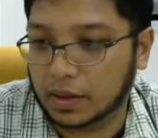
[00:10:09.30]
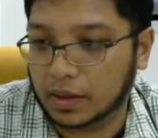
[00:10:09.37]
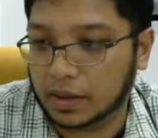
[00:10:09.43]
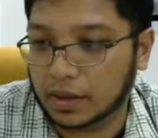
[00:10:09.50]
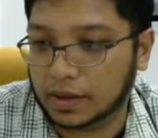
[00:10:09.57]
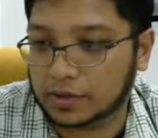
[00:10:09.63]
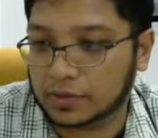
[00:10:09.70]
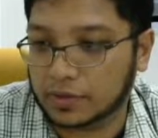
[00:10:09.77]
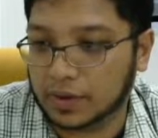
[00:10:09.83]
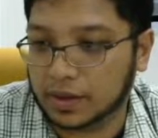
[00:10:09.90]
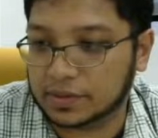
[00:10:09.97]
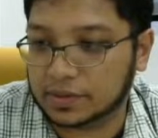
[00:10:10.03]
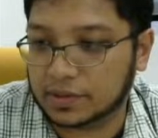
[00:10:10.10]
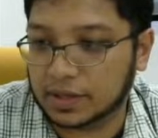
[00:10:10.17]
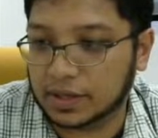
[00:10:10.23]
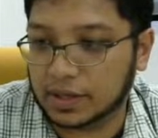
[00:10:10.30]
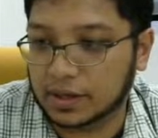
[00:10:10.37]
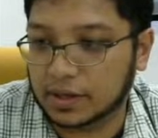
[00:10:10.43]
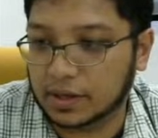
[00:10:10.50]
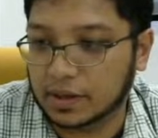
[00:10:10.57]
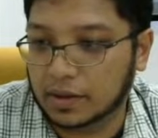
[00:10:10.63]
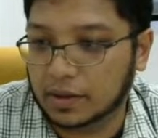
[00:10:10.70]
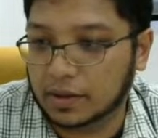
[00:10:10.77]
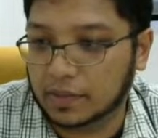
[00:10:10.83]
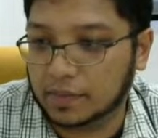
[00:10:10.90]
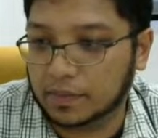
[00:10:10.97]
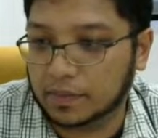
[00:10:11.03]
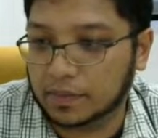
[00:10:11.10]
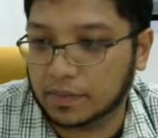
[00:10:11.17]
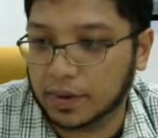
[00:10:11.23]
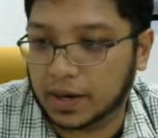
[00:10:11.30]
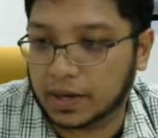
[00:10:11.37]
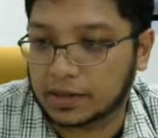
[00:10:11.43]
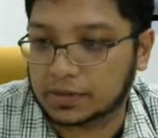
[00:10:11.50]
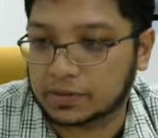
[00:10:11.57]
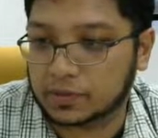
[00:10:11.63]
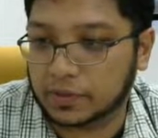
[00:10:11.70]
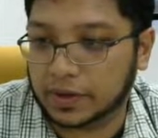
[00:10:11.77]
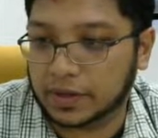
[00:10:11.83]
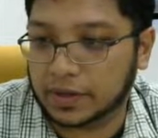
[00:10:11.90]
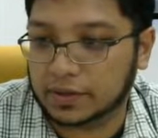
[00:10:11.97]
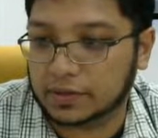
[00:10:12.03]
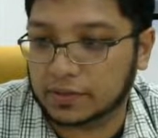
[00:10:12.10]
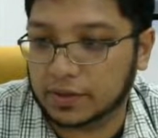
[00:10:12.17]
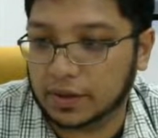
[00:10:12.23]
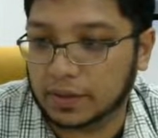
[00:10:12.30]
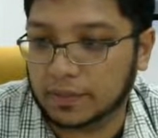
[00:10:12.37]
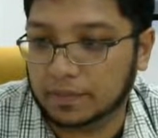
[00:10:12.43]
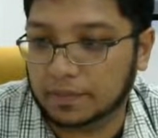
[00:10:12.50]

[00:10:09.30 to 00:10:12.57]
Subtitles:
XYZ plus with this one